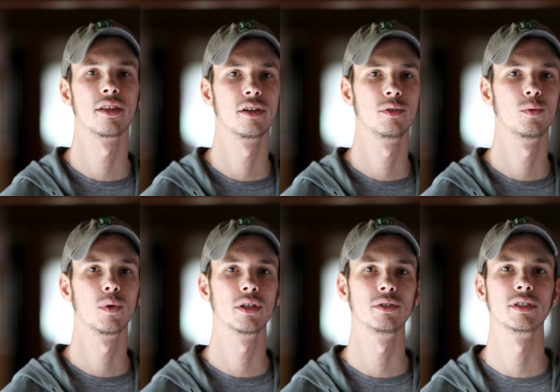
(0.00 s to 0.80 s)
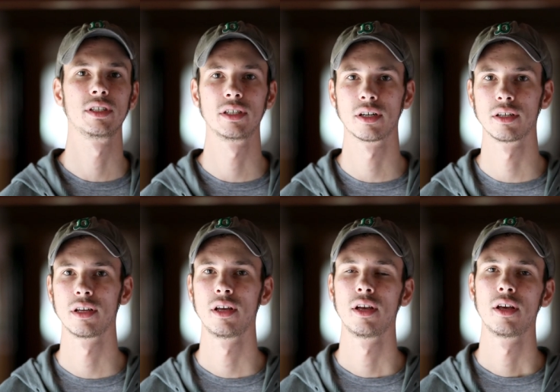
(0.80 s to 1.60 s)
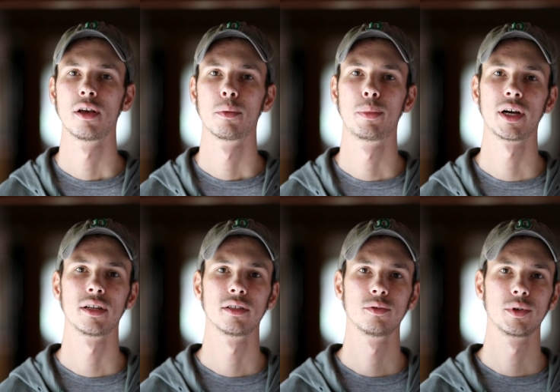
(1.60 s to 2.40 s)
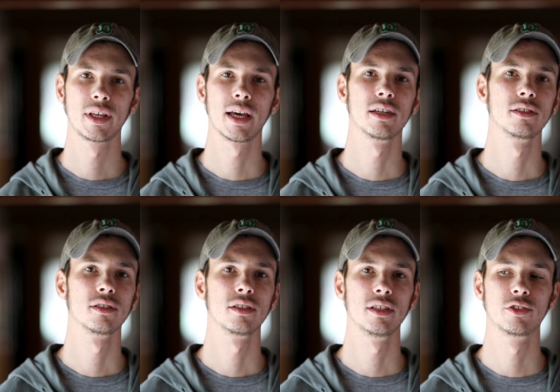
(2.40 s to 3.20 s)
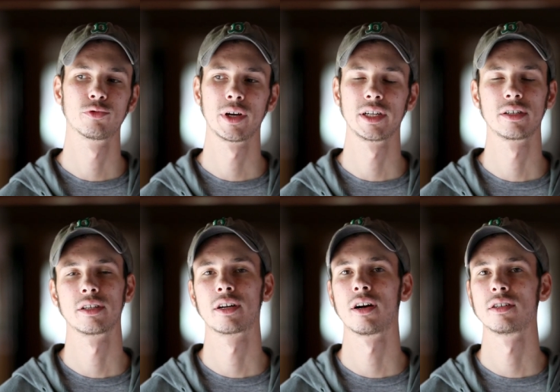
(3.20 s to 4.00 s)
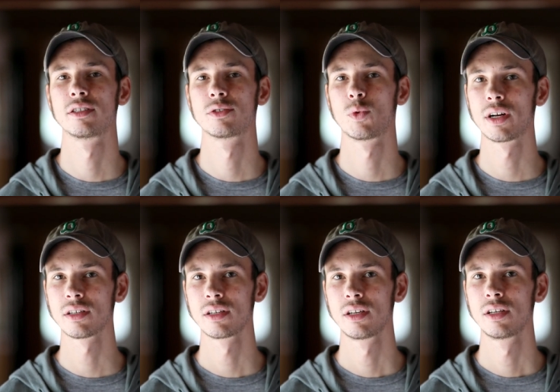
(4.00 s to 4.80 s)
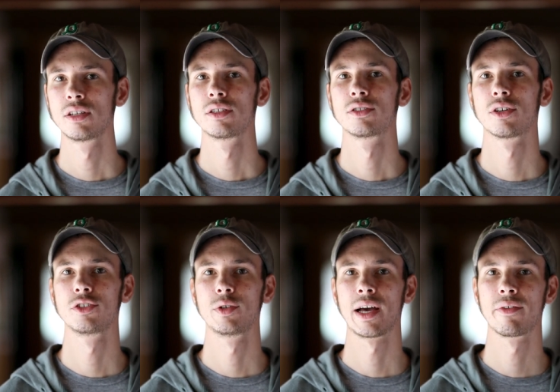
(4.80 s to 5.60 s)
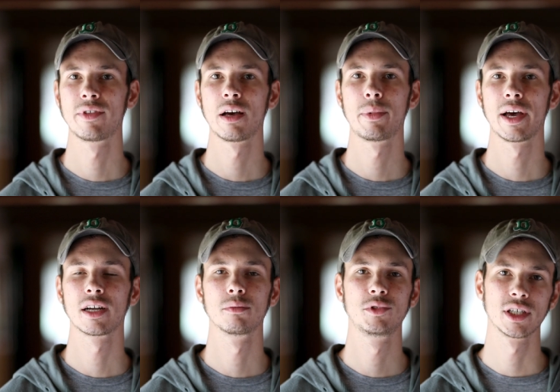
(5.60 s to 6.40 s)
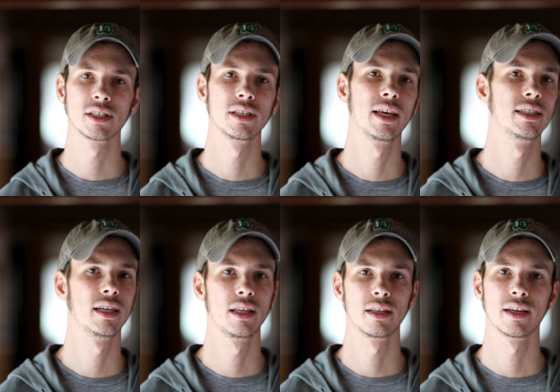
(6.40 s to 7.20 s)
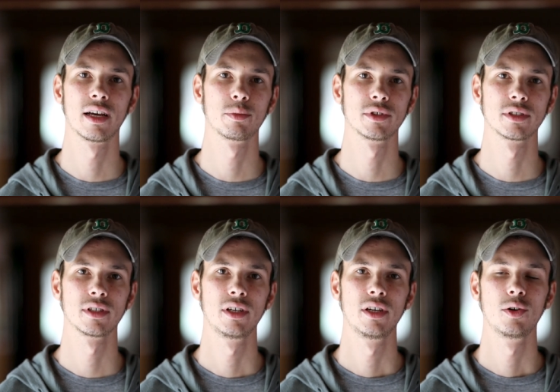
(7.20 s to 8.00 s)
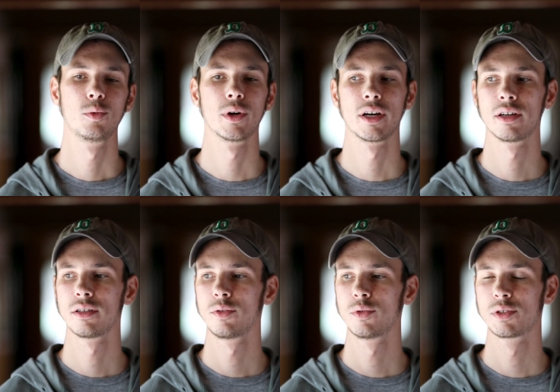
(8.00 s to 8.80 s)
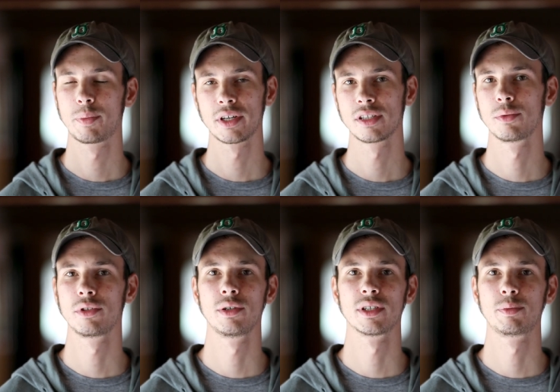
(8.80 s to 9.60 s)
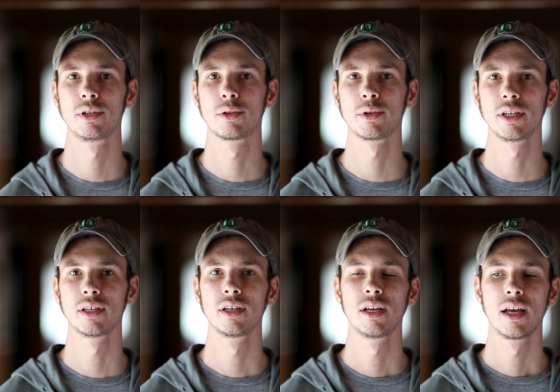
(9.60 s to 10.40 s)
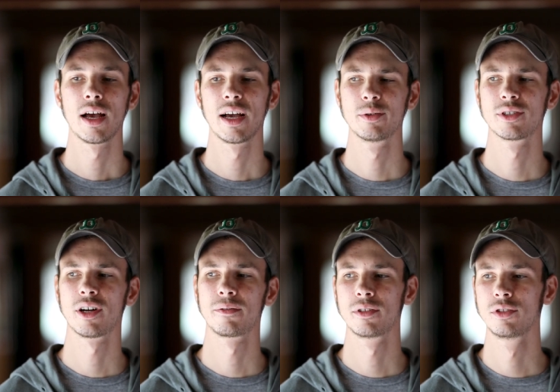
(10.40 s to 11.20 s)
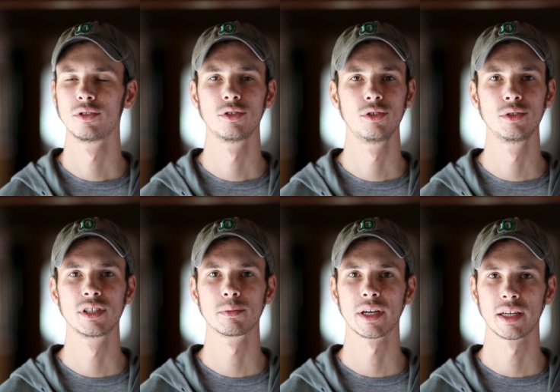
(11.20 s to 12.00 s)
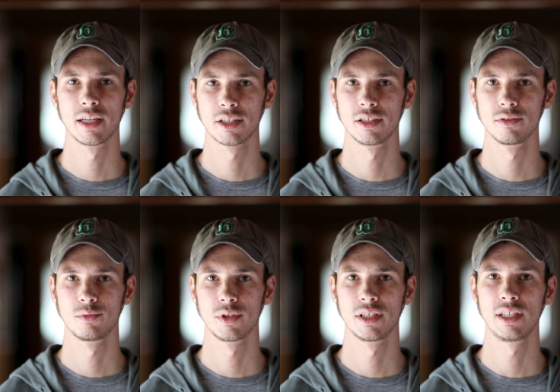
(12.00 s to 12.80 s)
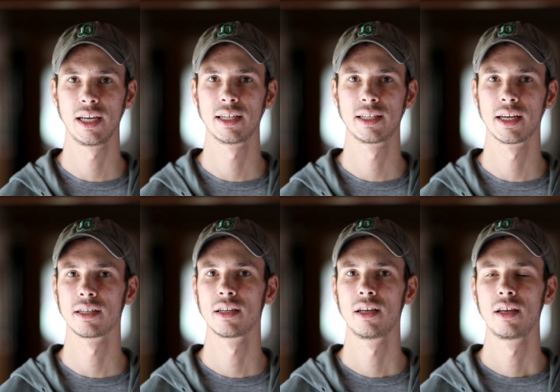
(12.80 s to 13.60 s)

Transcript: tethered while using Nikon. But with Canon, it's writing to the cards as well. So you have that backup just in case anything happens. Where, especially with USB 3, I was often losing my connection with the D810.